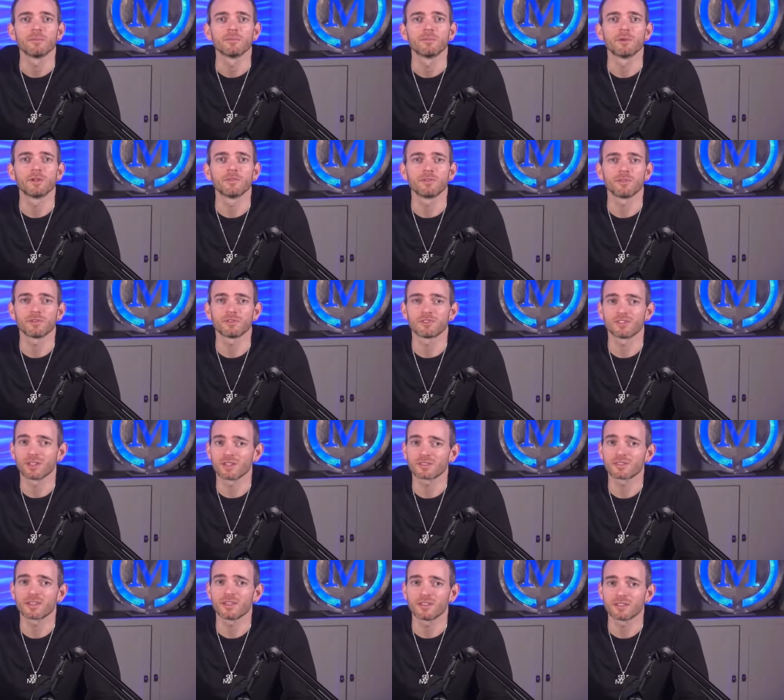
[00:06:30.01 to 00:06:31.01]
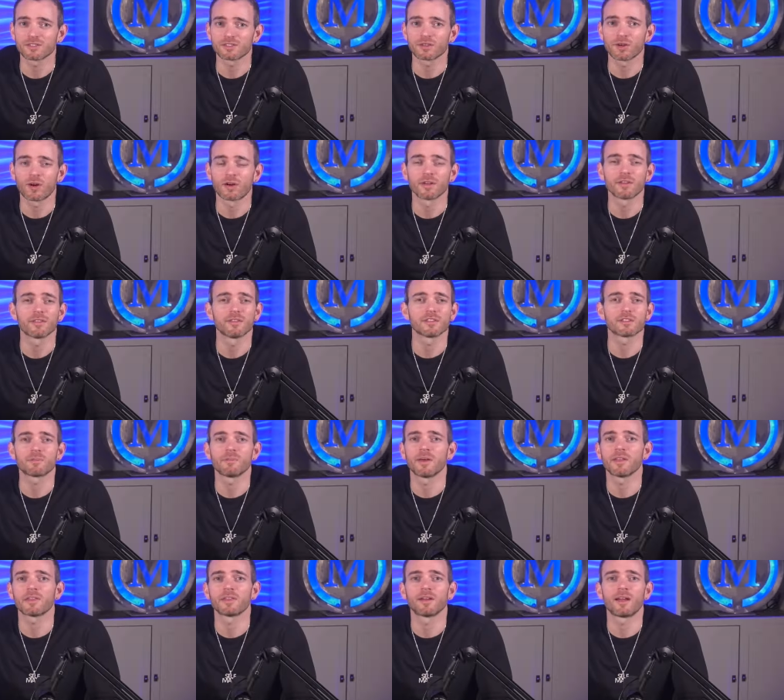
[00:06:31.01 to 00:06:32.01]
But if you're just getting started, this
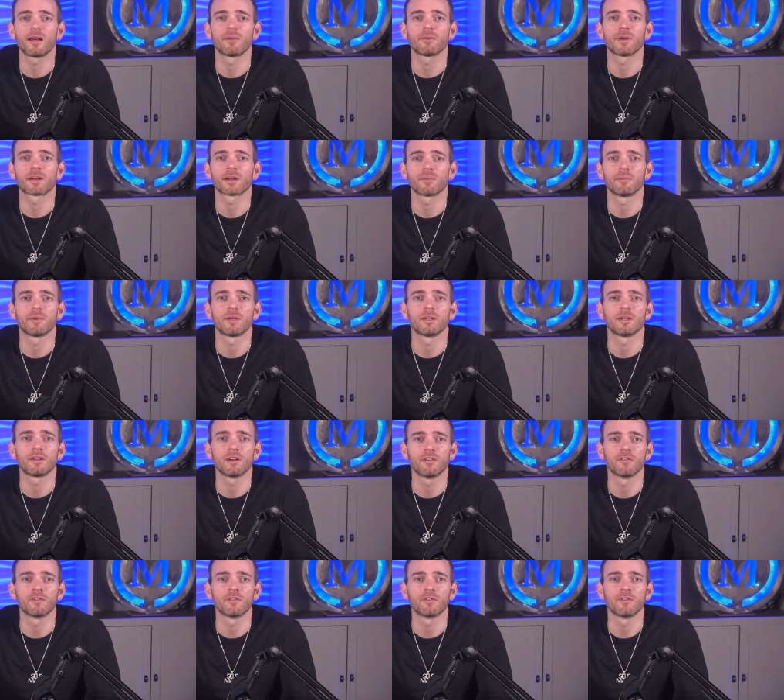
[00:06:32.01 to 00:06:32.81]
method I recommend